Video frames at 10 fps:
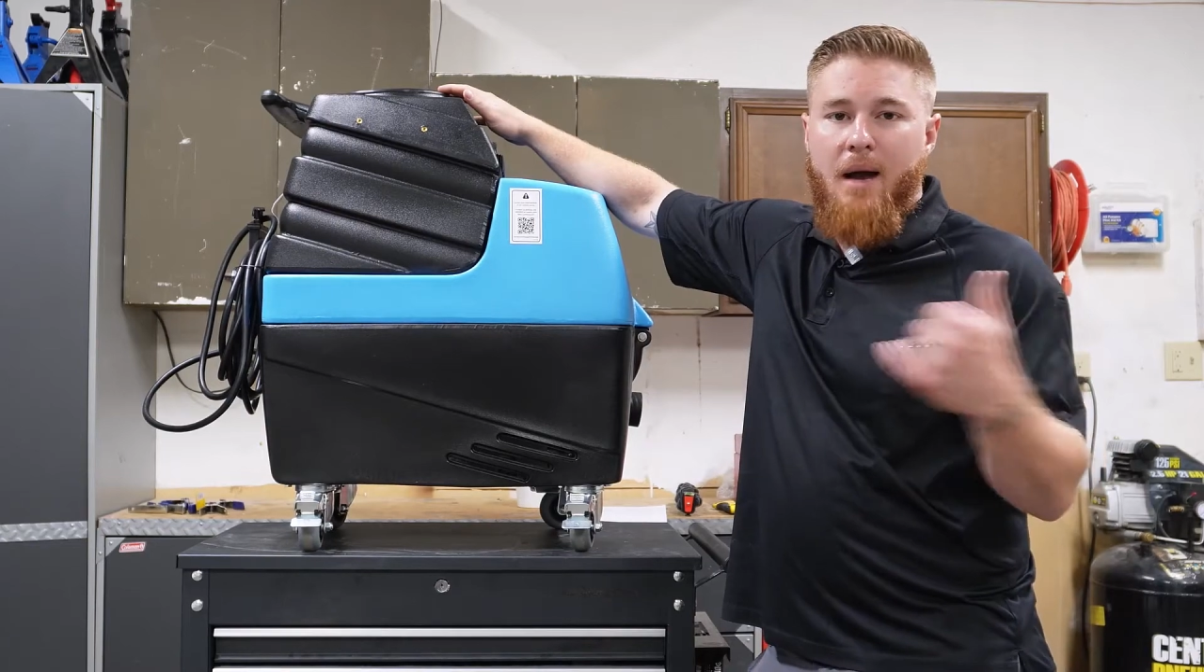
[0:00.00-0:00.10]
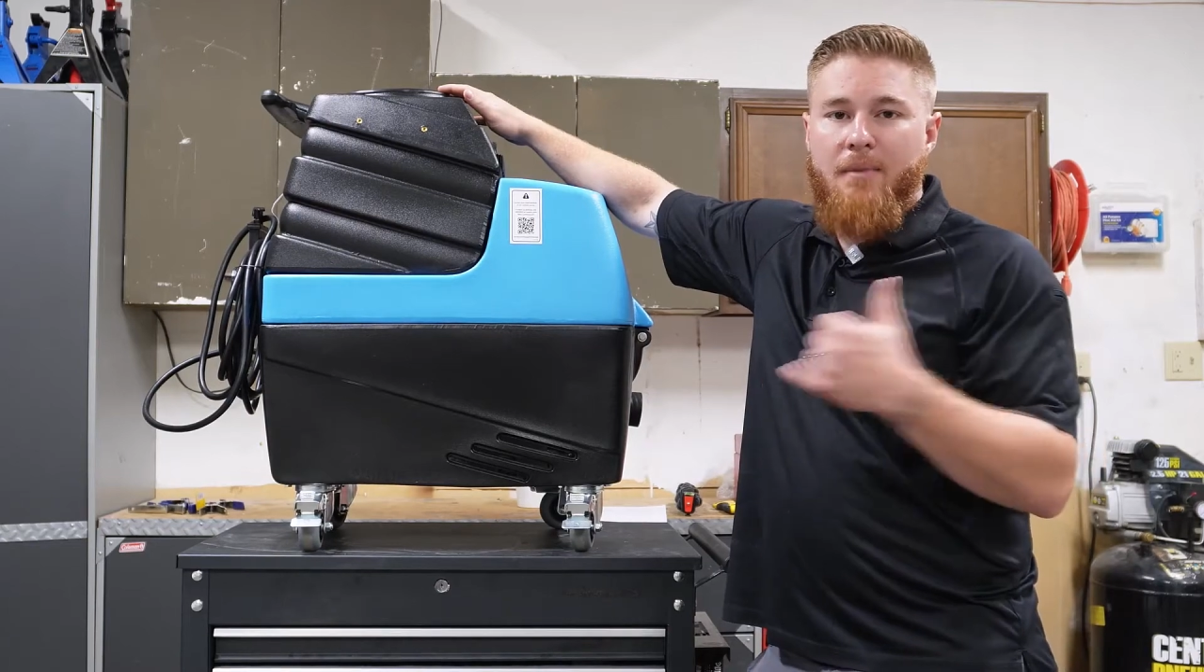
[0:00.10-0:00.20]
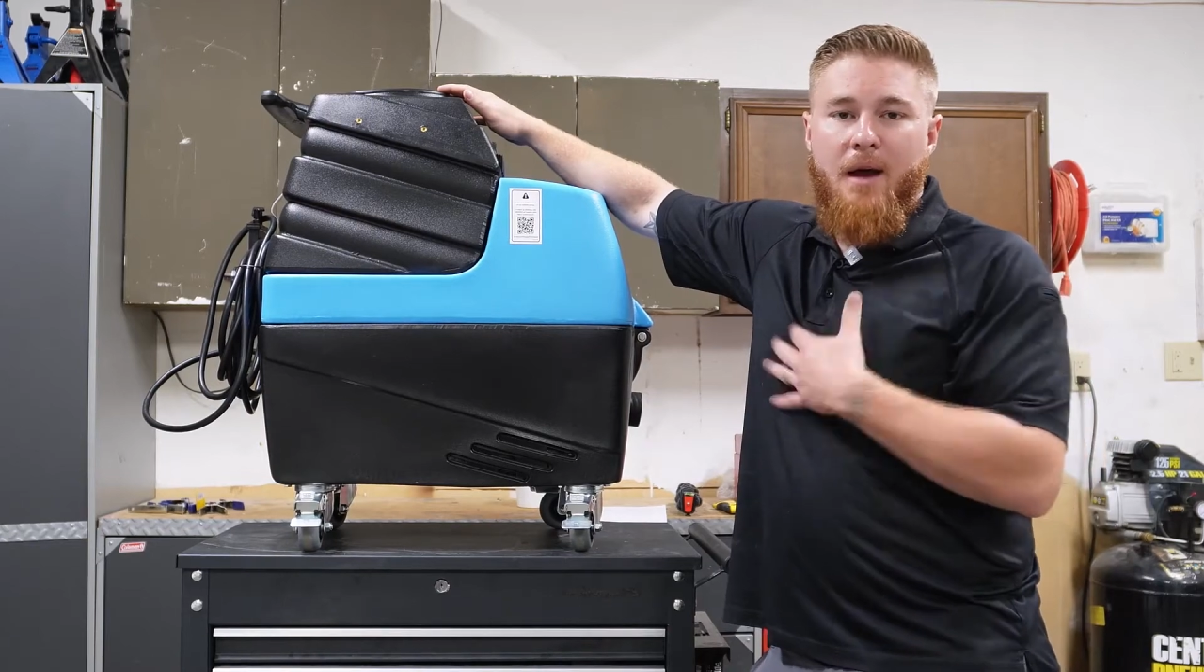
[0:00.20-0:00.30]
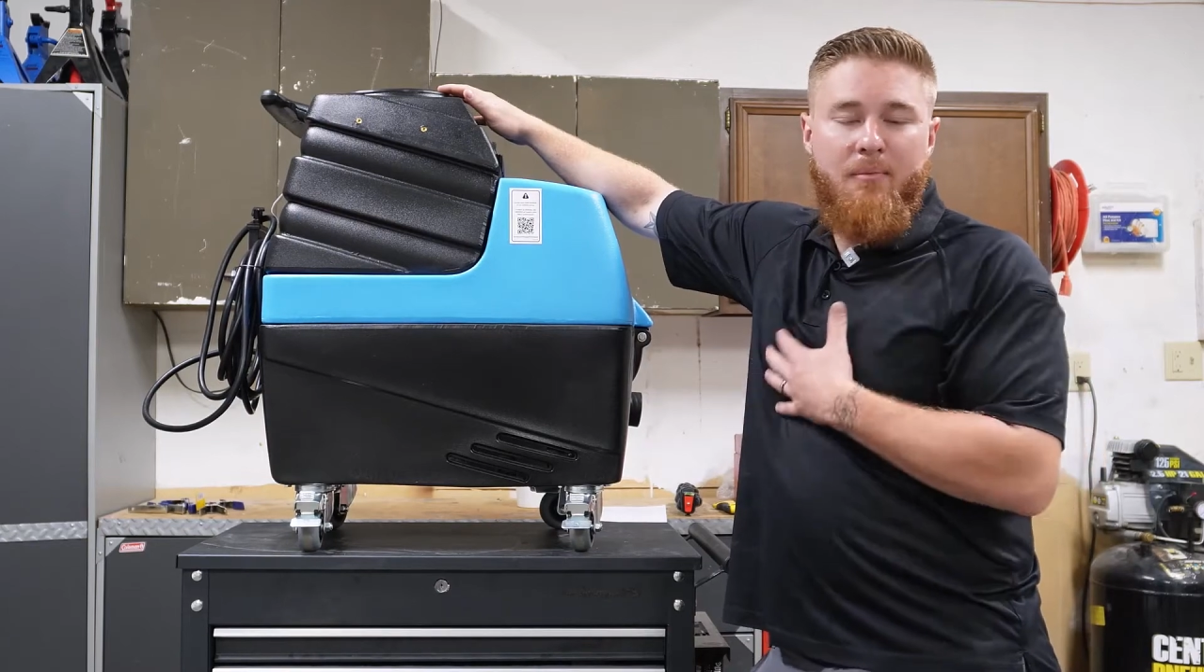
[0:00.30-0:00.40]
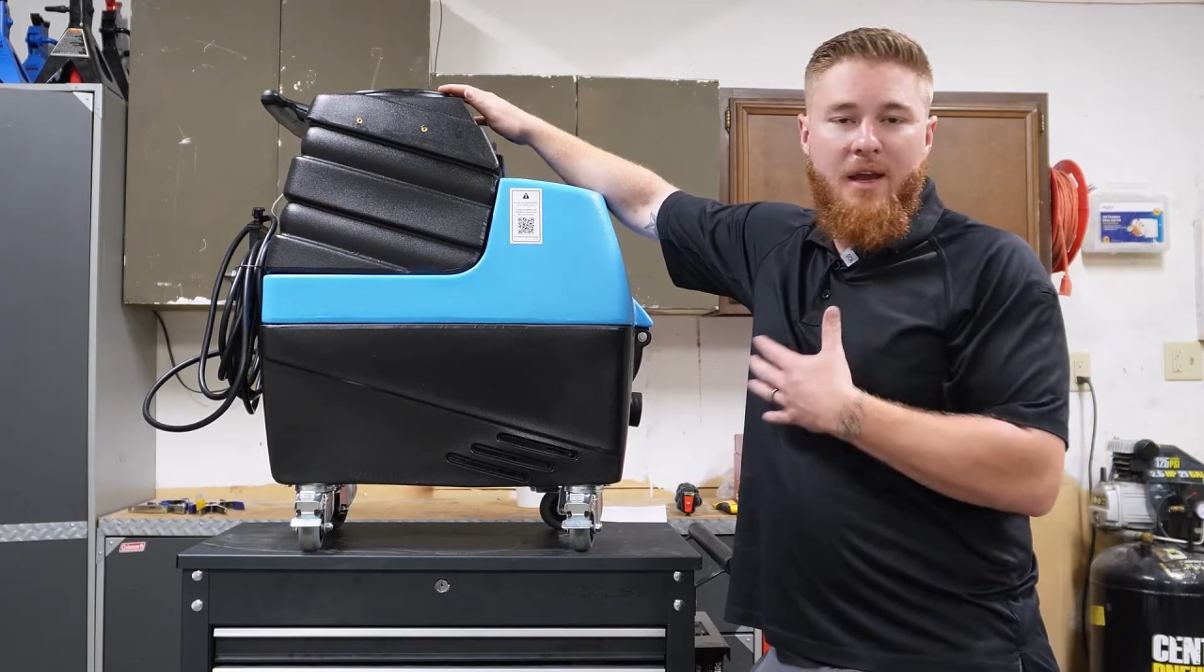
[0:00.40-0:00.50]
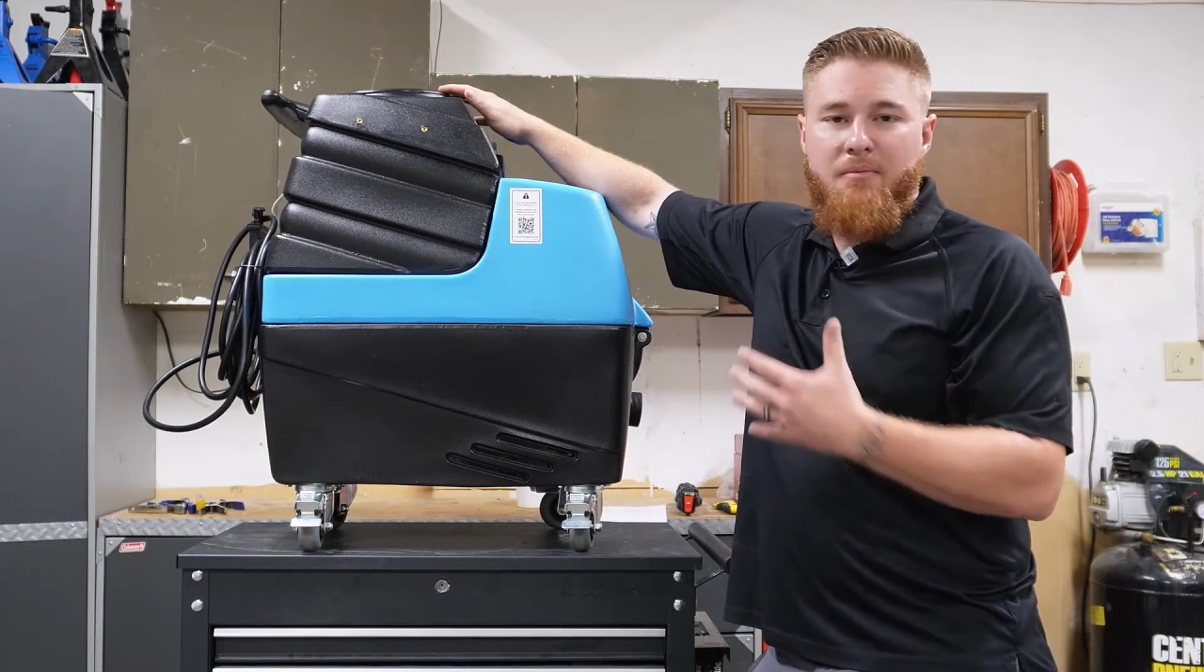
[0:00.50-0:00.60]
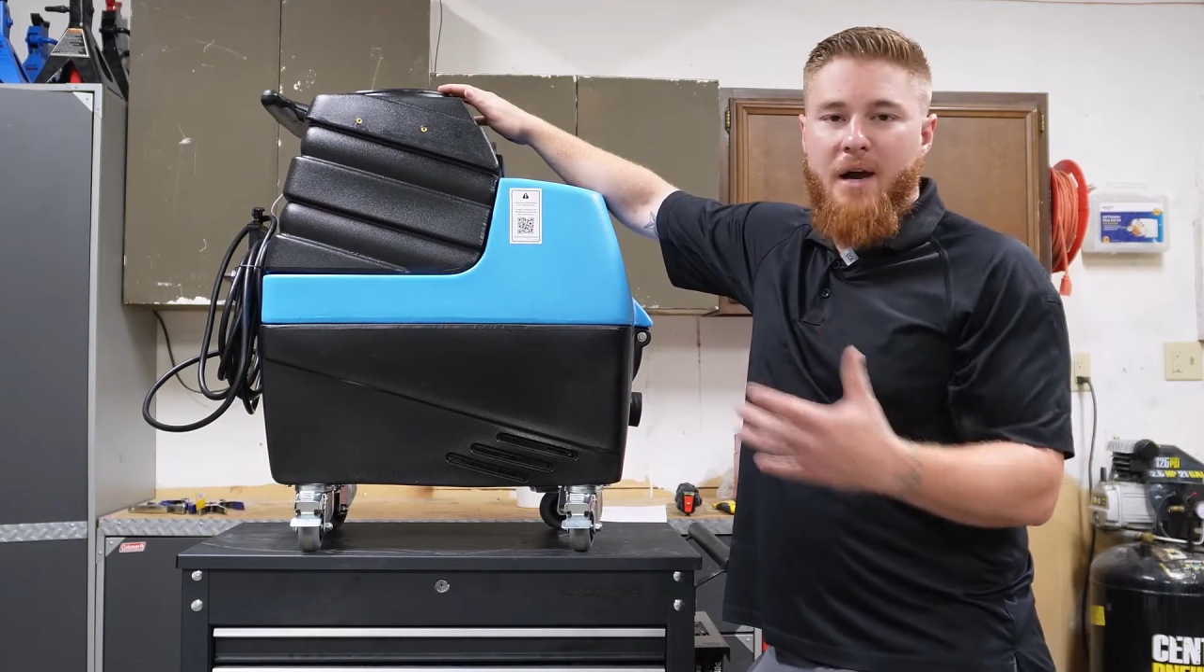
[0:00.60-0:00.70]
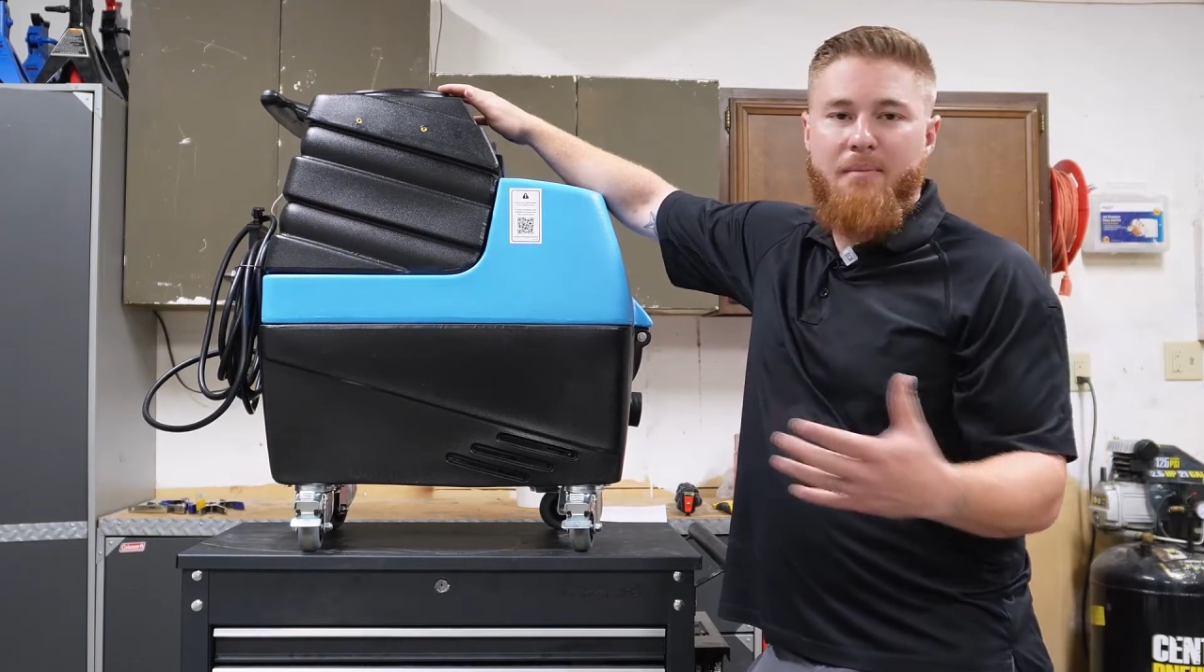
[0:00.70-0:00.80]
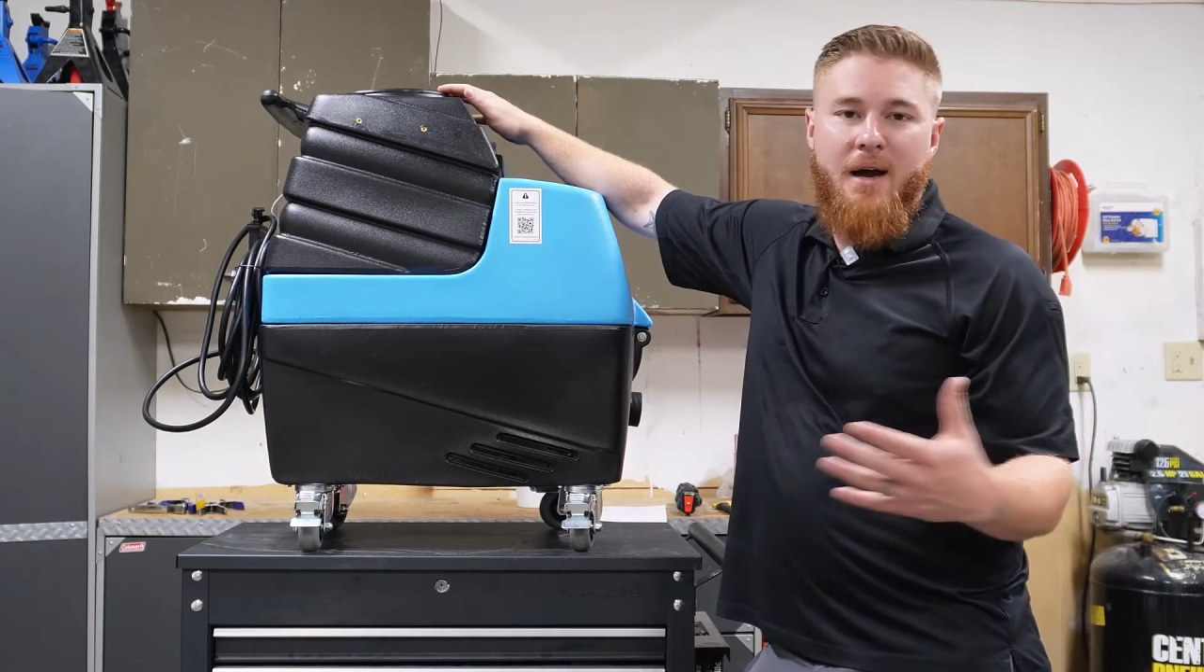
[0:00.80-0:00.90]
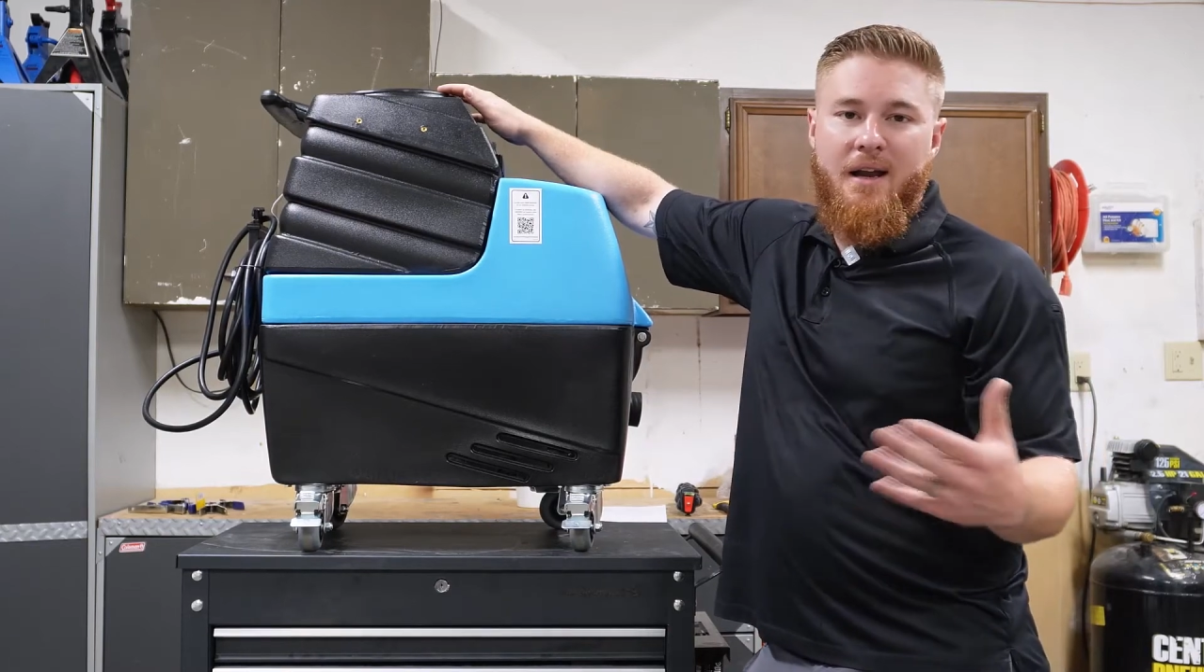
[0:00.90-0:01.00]
I'm not paid
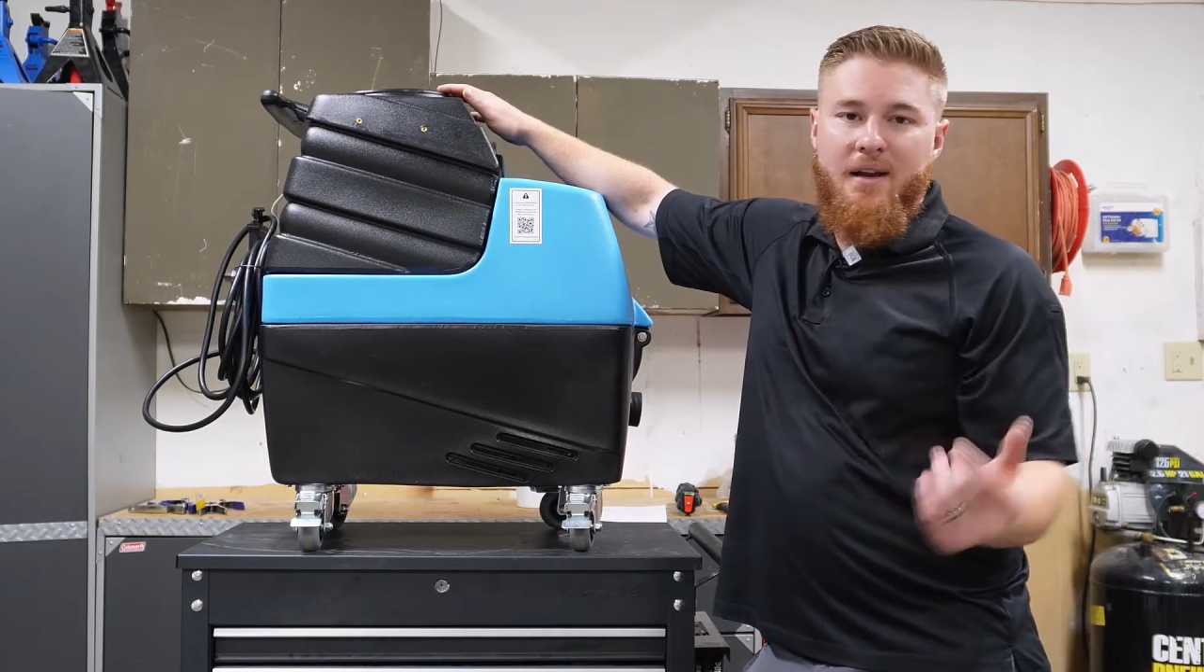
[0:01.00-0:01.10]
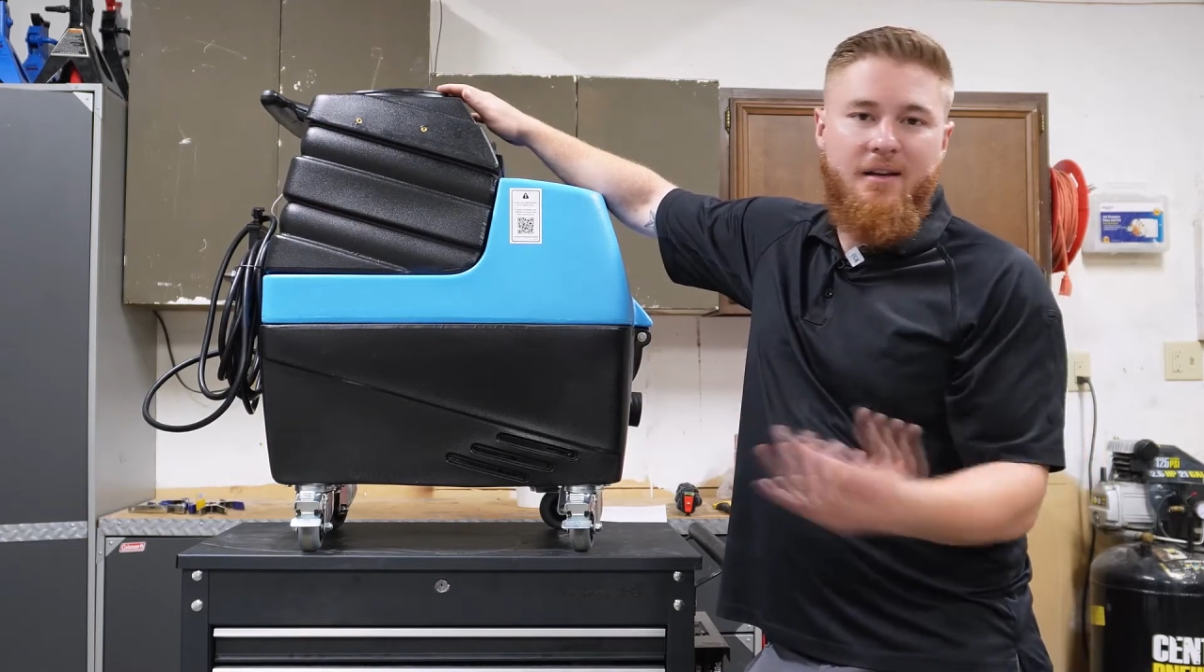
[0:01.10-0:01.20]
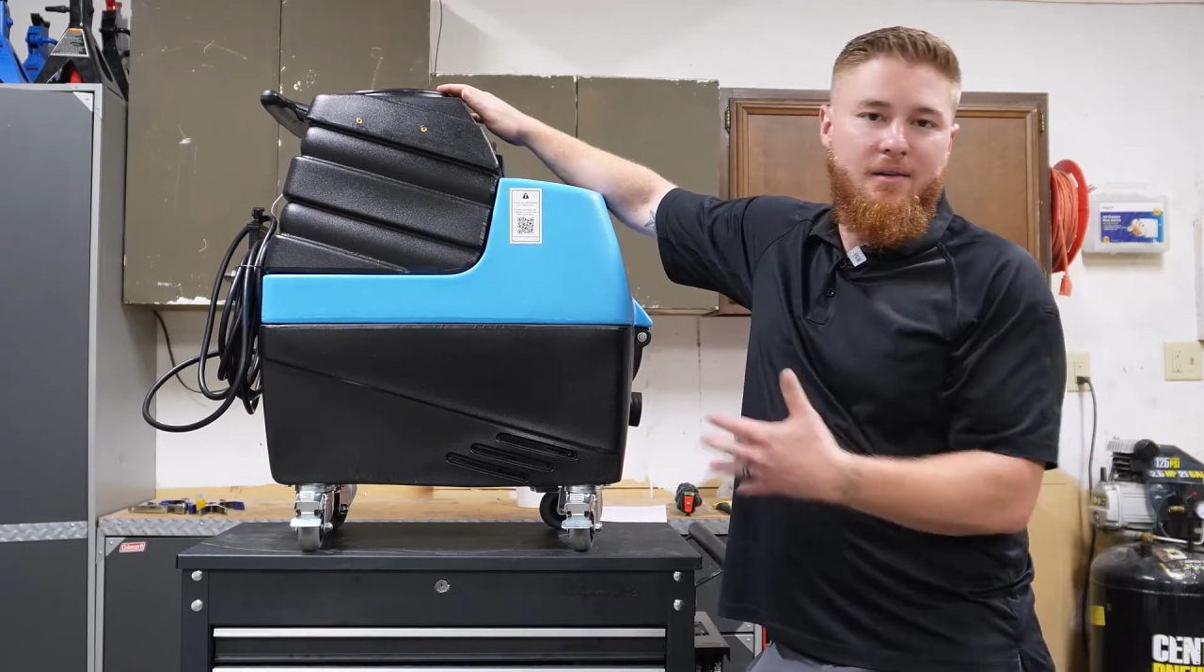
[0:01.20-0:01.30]
by Mytee